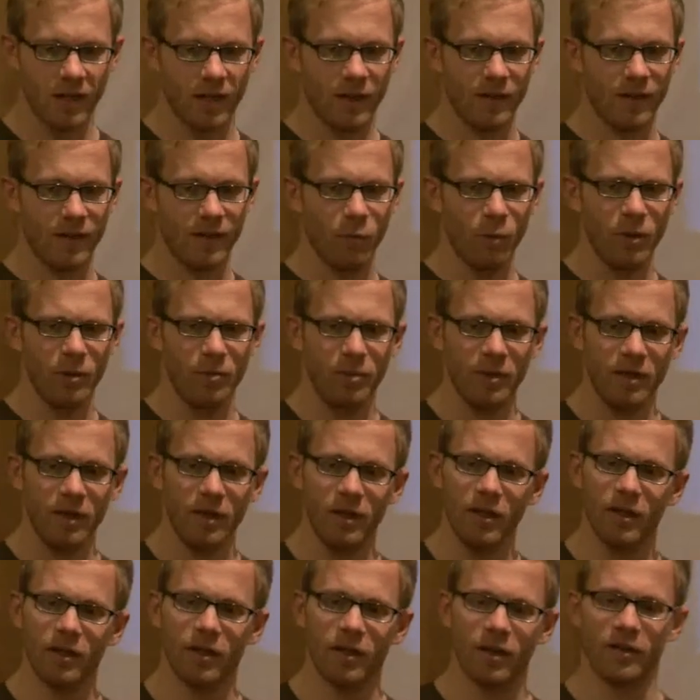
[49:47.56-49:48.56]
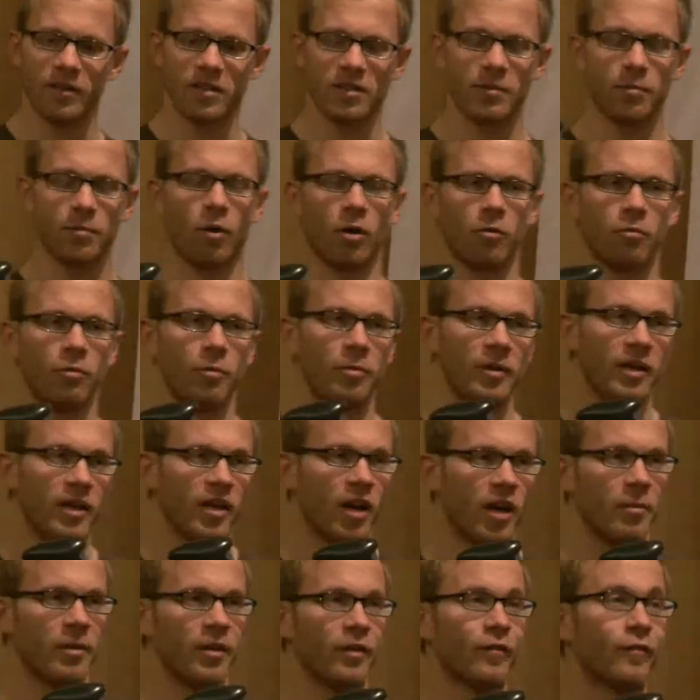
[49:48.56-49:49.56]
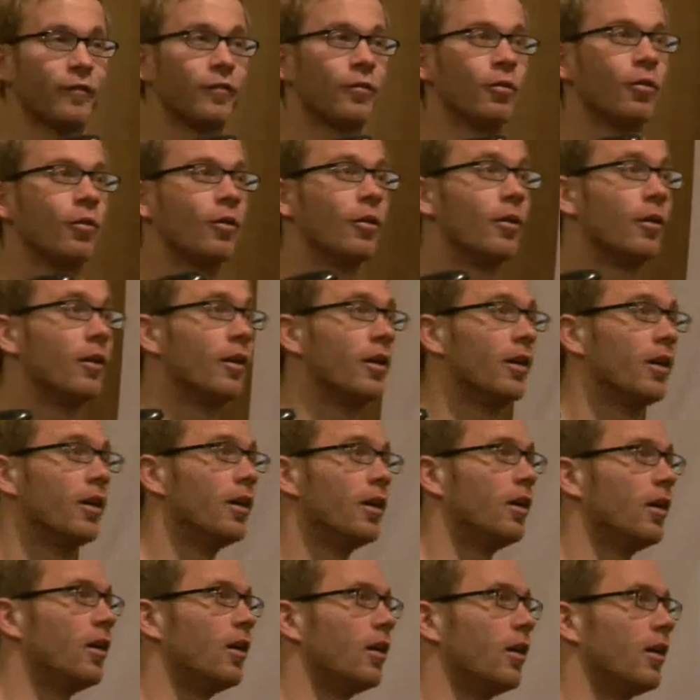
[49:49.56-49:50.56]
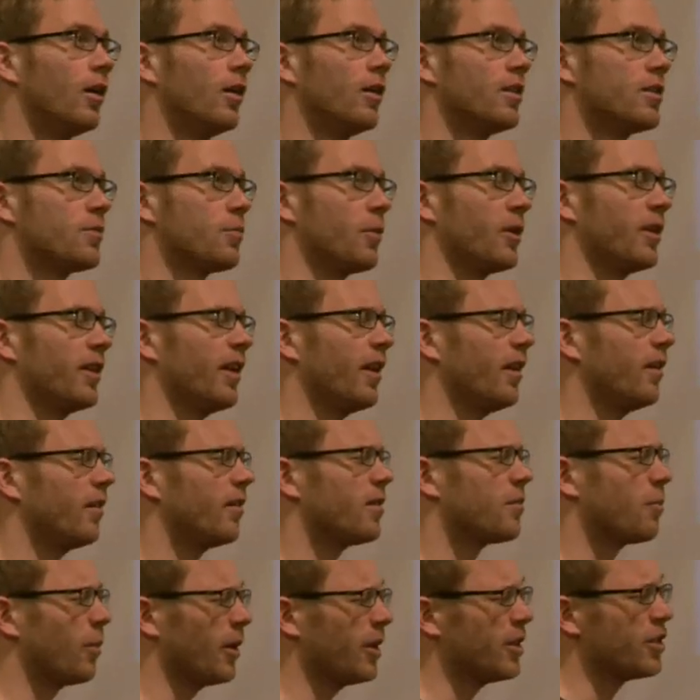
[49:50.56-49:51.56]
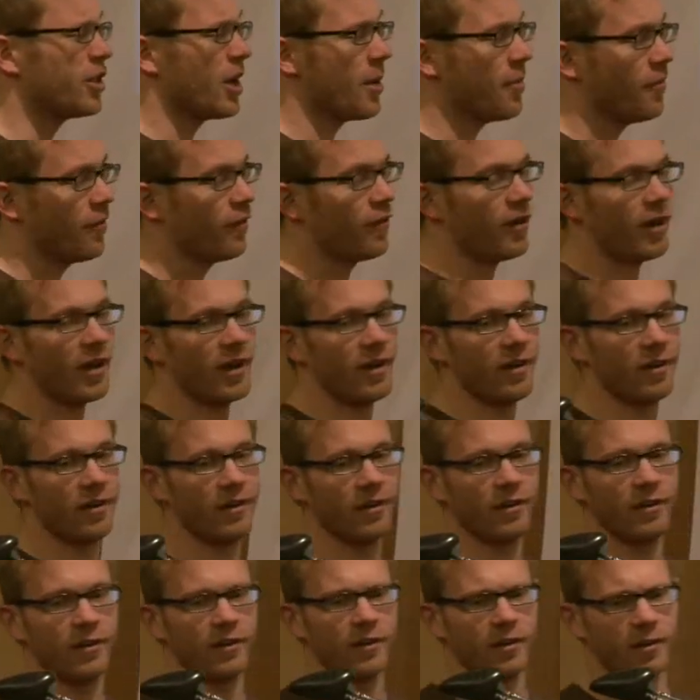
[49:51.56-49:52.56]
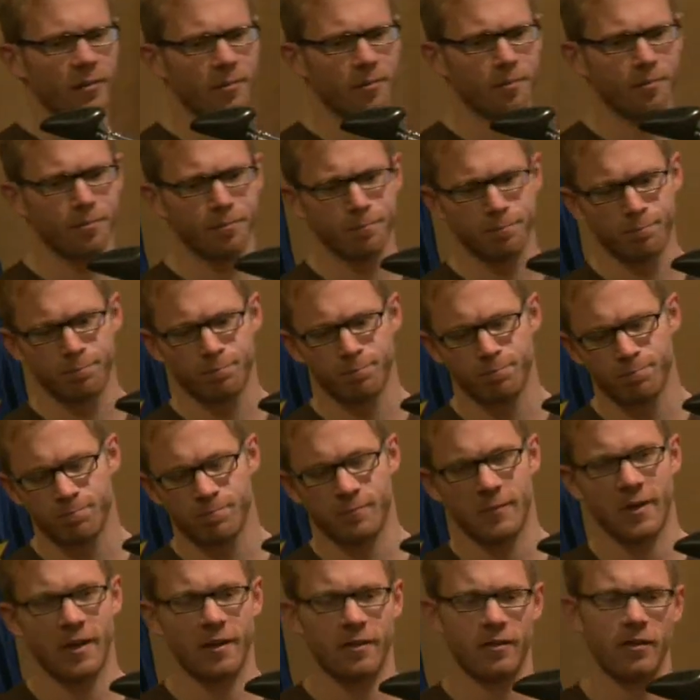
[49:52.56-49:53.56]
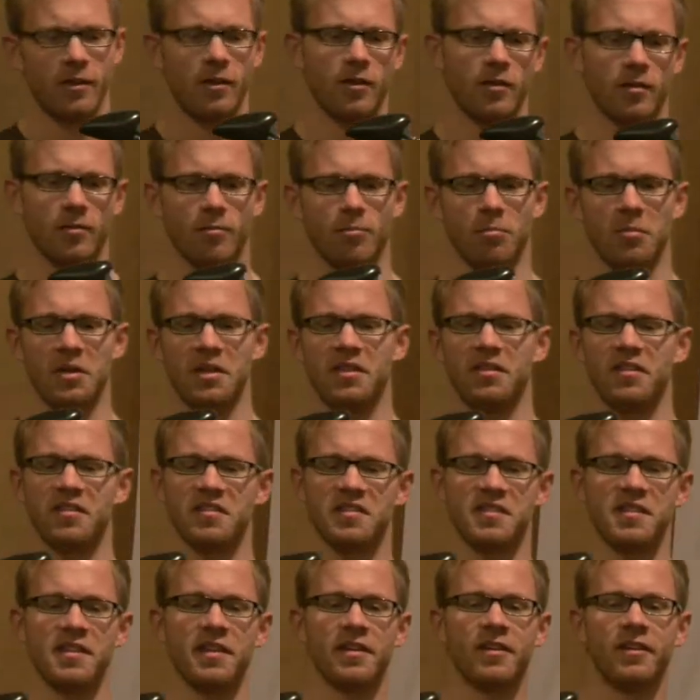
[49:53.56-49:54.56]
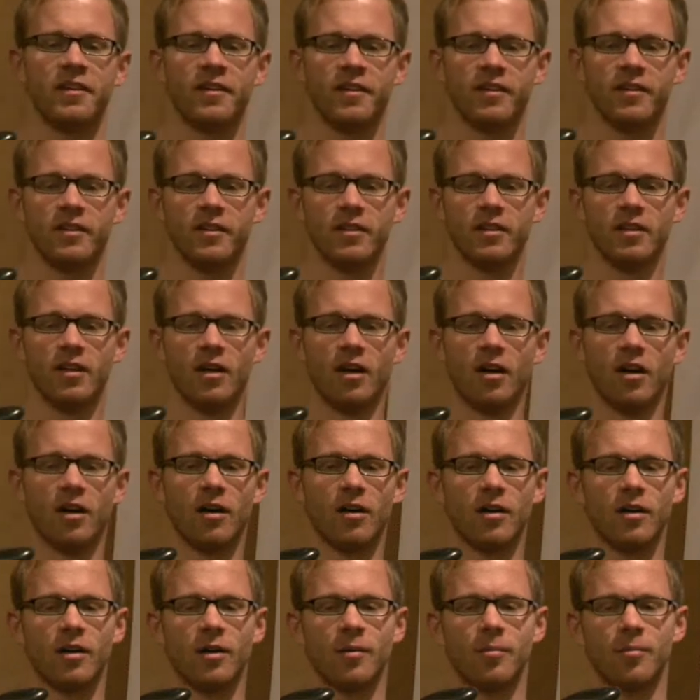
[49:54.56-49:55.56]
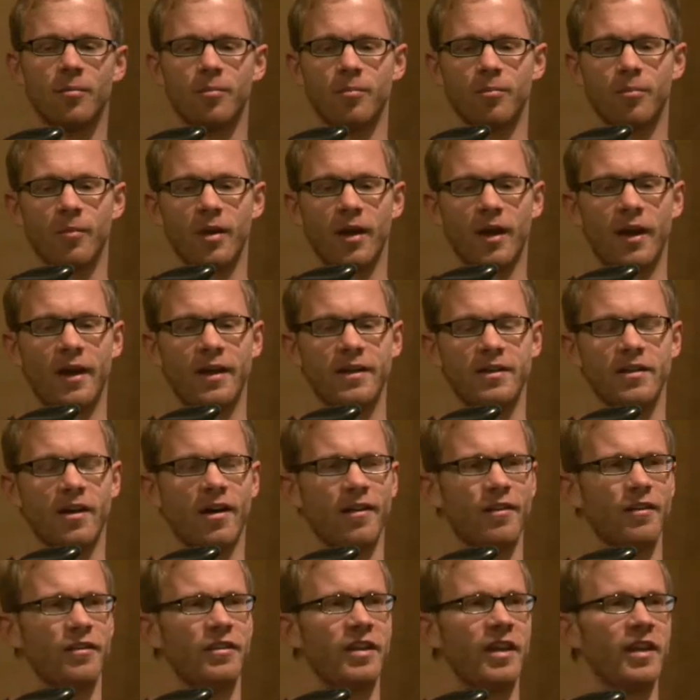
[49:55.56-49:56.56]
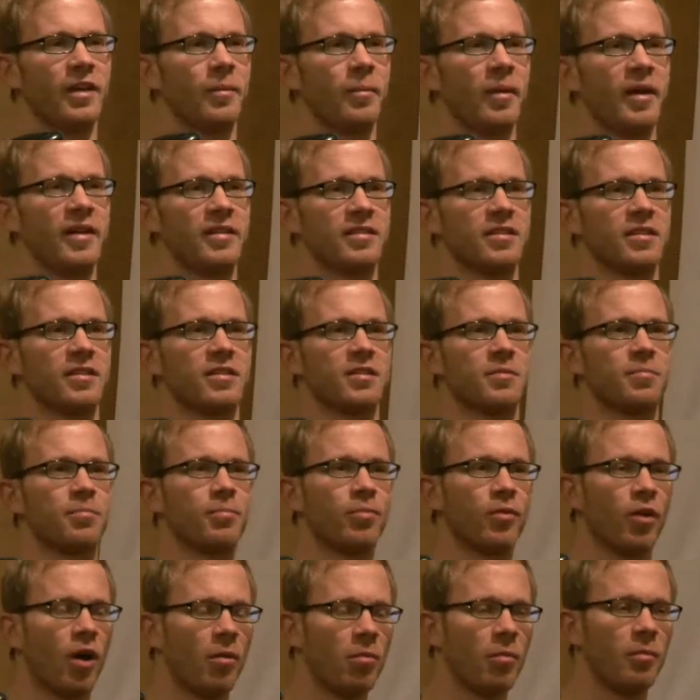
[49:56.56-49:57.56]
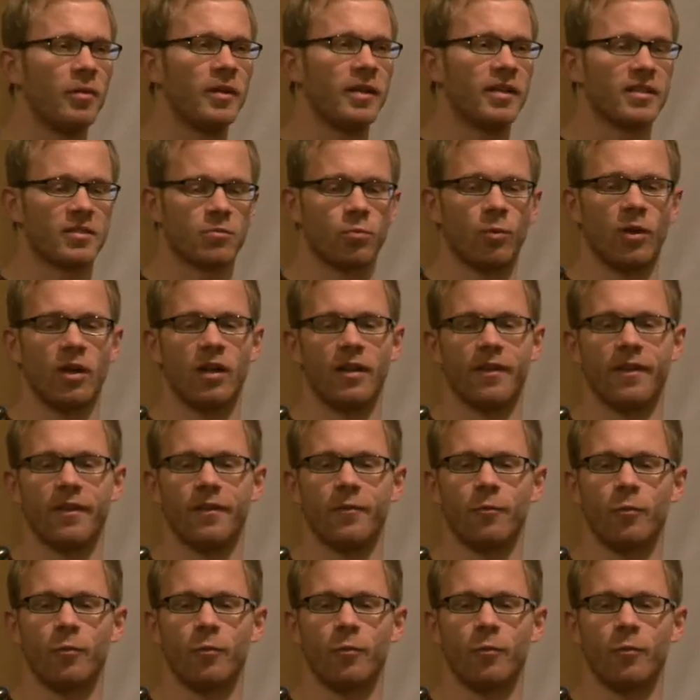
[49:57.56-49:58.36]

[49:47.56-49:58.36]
There will be the support will be coming for Spring GemFire, I think mid this year, and other databases probably as well.